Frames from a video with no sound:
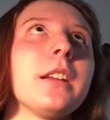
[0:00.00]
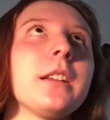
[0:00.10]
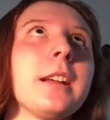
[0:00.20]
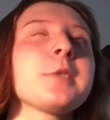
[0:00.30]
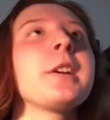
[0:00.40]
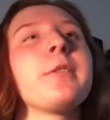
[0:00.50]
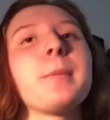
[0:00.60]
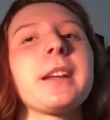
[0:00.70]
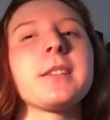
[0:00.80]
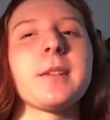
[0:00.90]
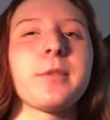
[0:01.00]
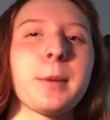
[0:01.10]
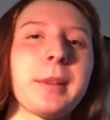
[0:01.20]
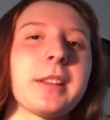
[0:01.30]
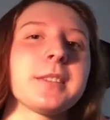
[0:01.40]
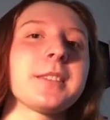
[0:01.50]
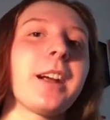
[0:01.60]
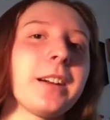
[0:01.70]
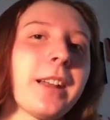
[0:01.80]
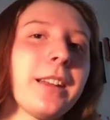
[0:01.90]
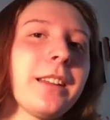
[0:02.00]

That's right for me because I'm filming this Saturday.